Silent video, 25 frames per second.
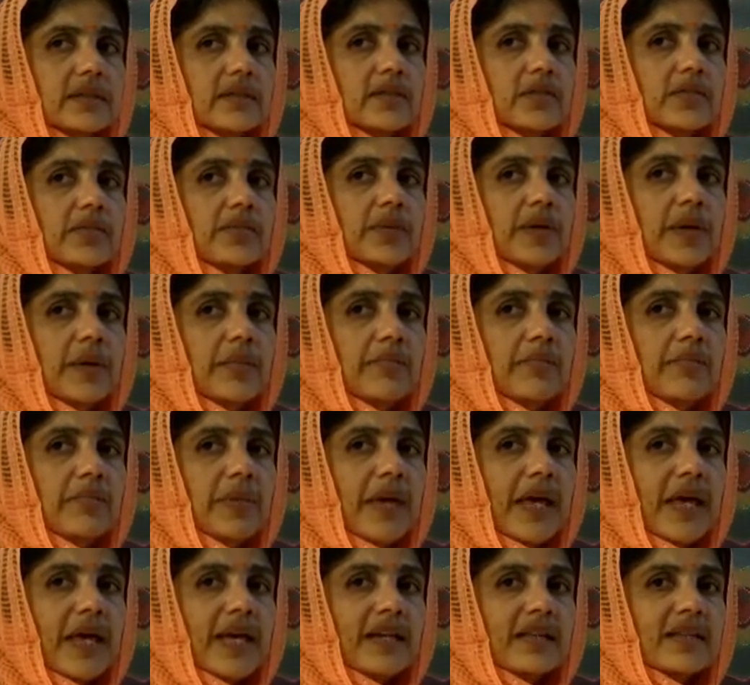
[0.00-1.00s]
to
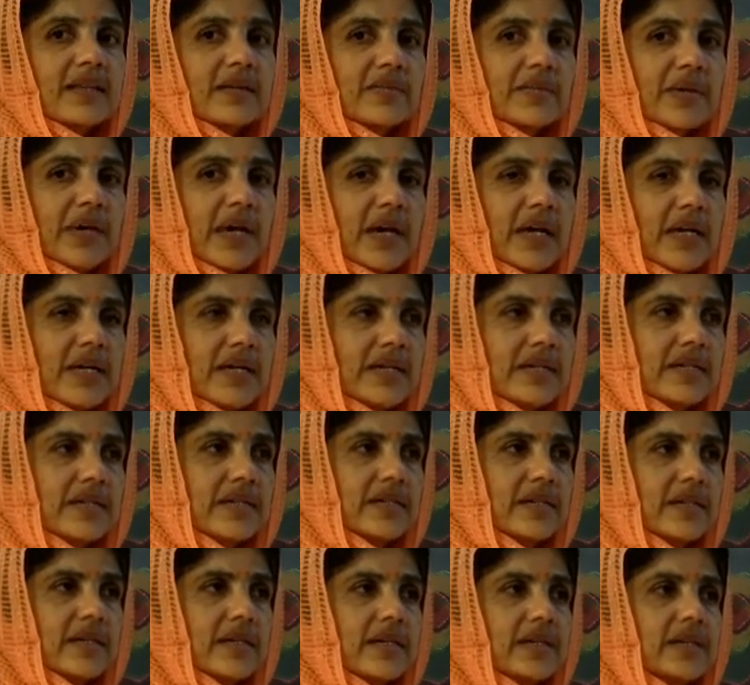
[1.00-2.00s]
prepare the
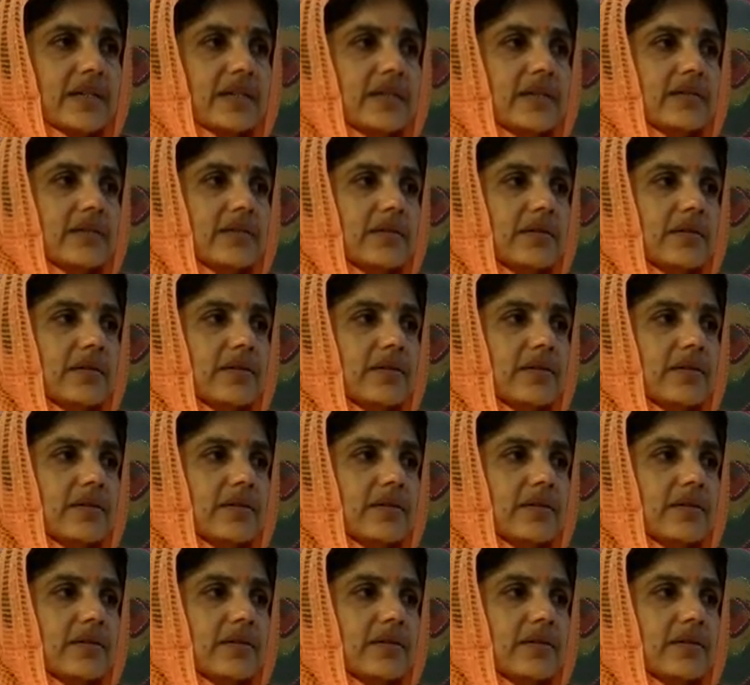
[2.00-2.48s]
mind to,